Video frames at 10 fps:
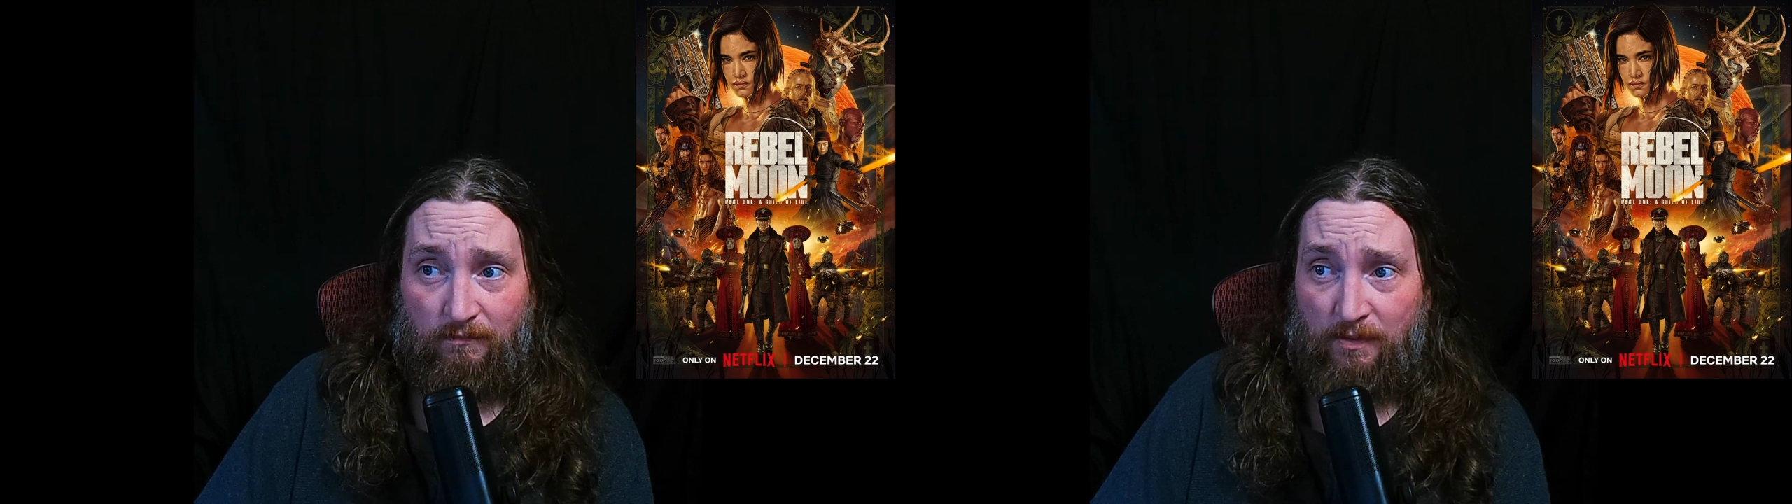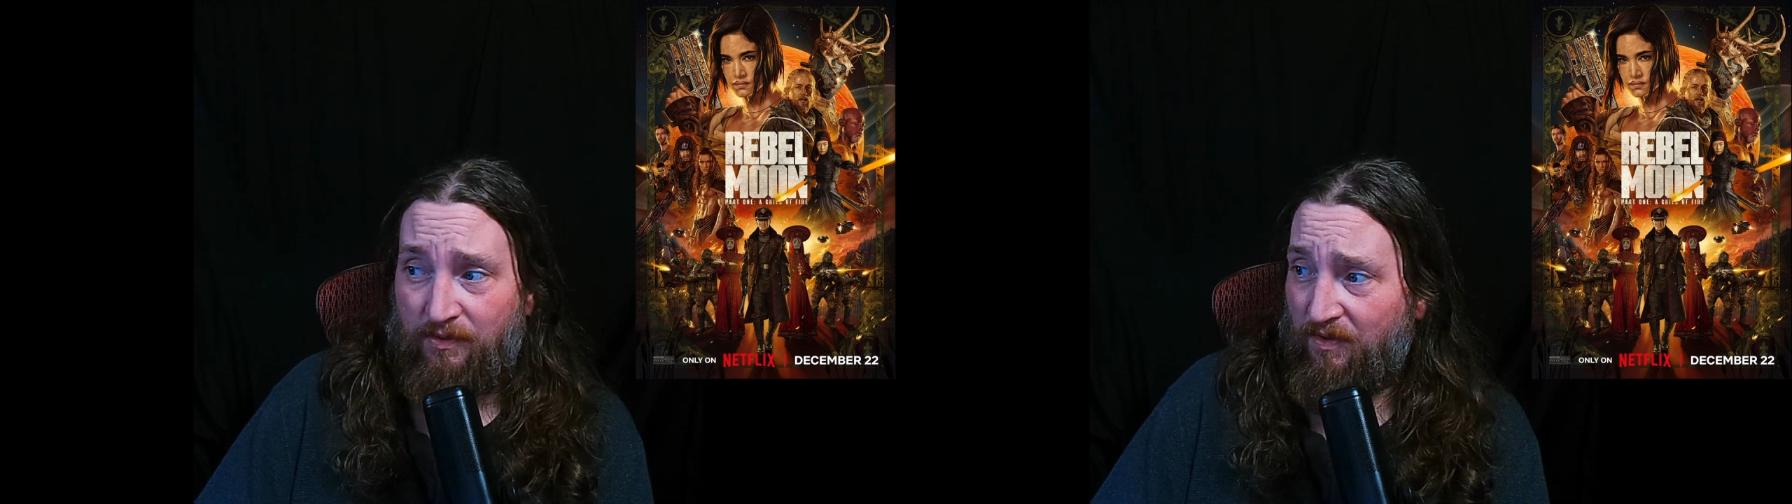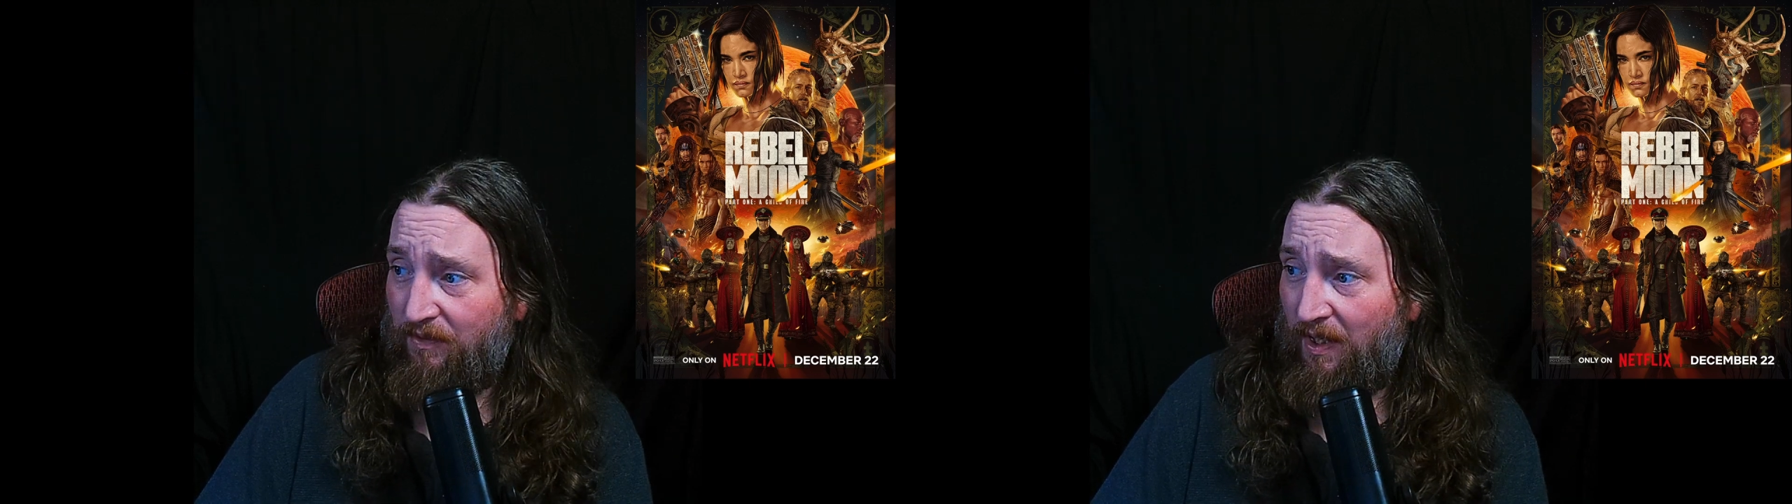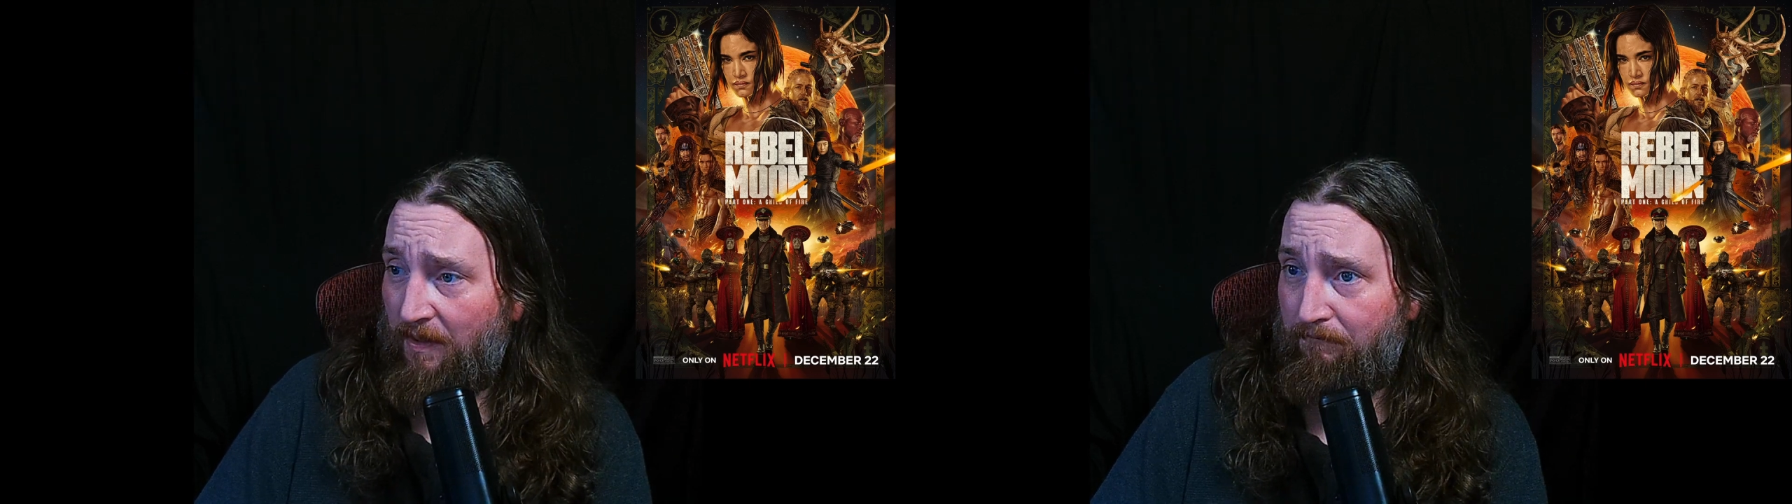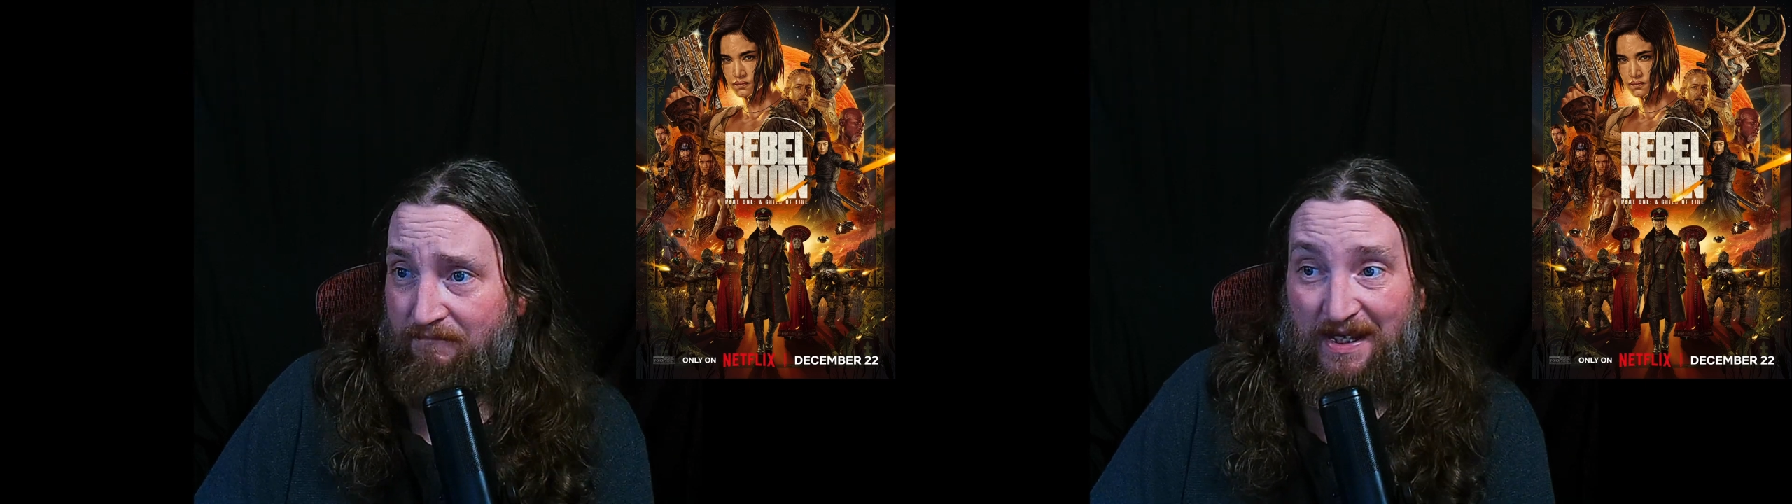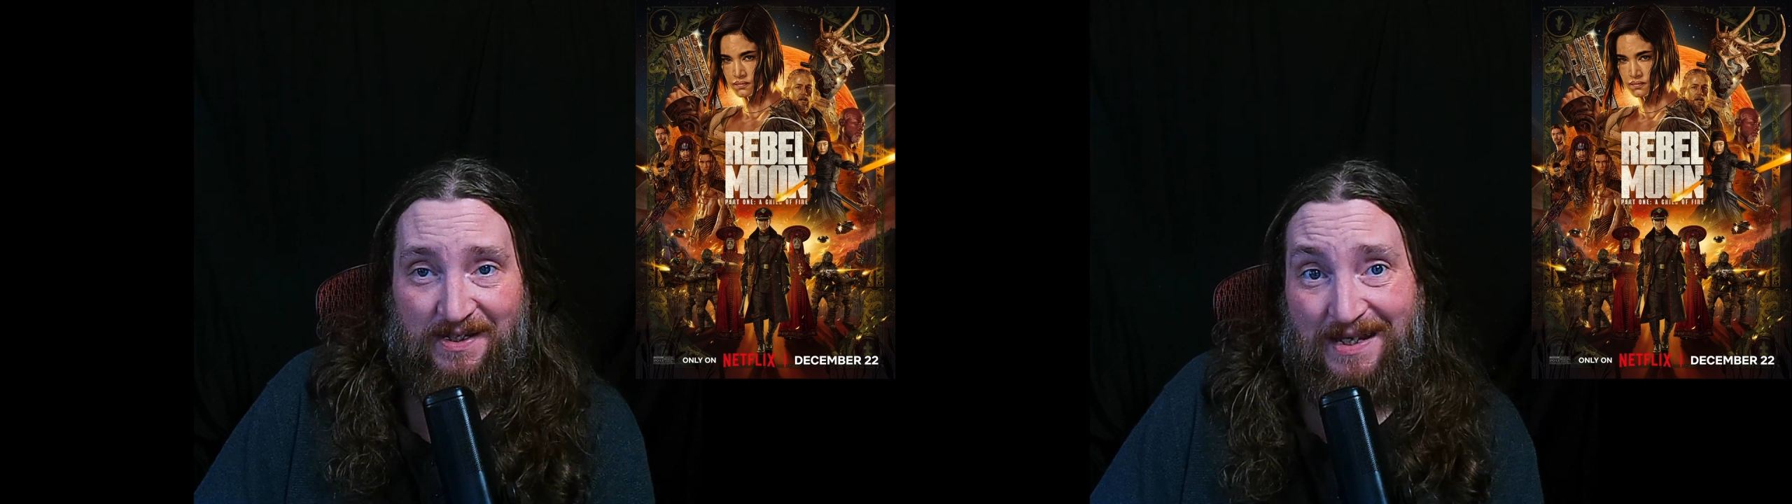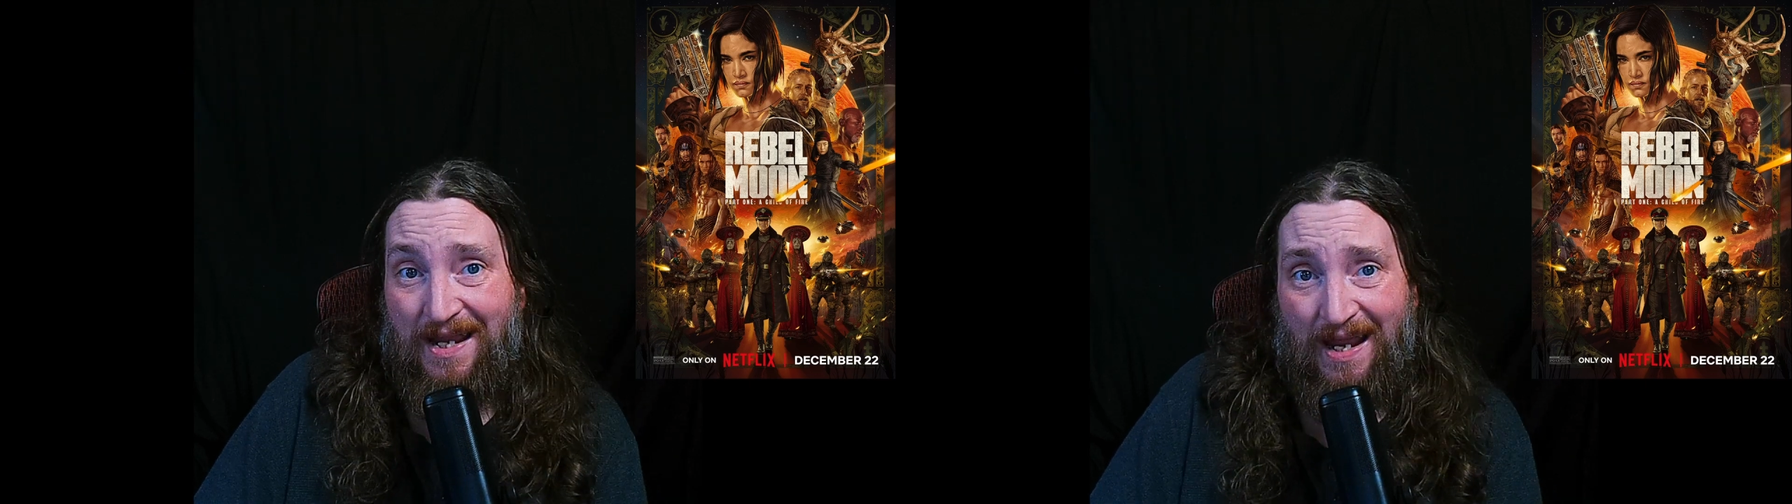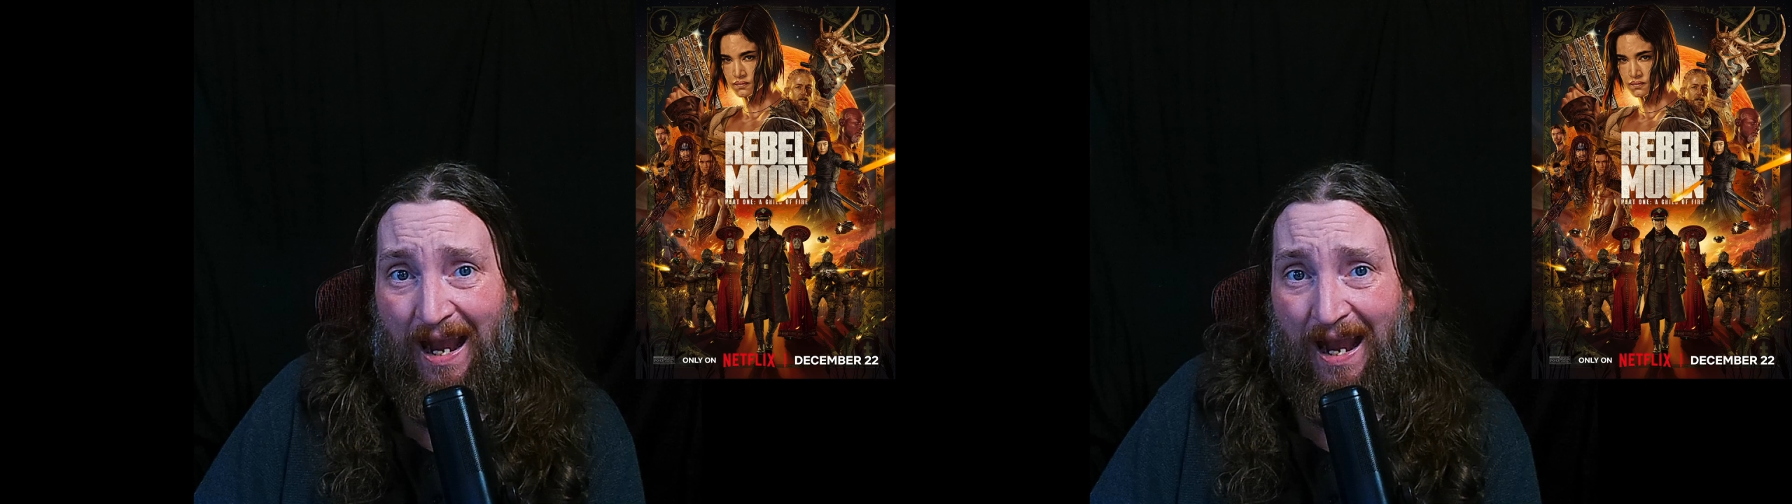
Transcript: It was okay. Didn't stand